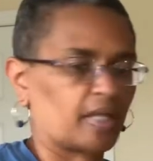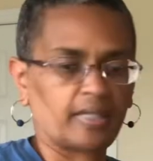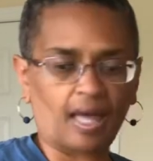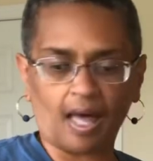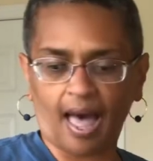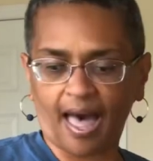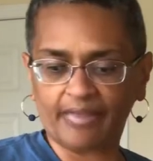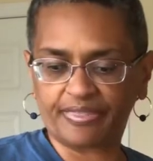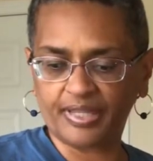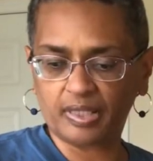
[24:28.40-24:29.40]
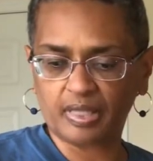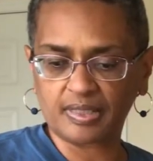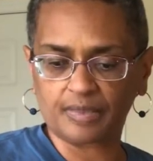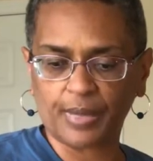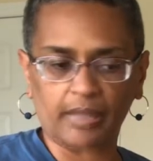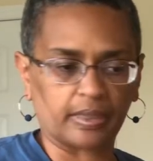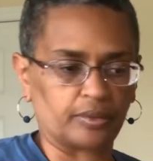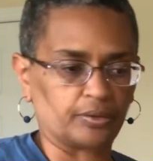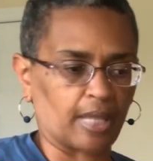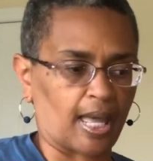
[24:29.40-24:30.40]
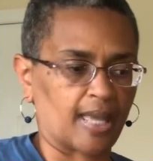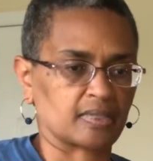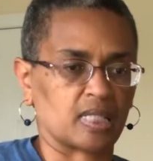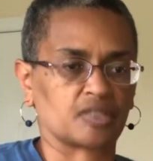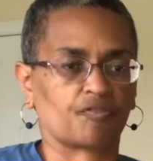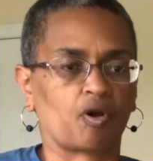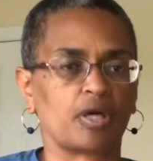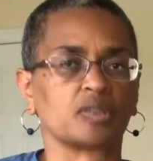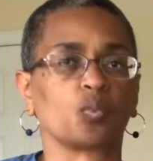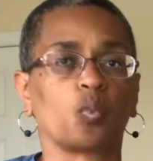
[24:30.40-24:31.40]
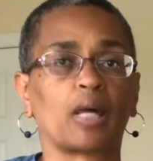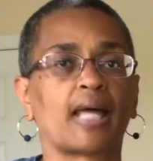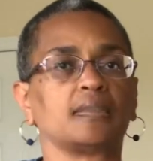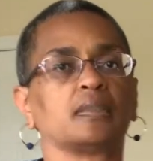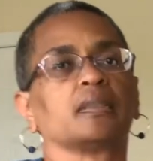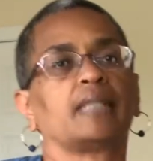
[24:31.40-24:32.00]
yeah, I think that's about it, you guys, as far as what I took.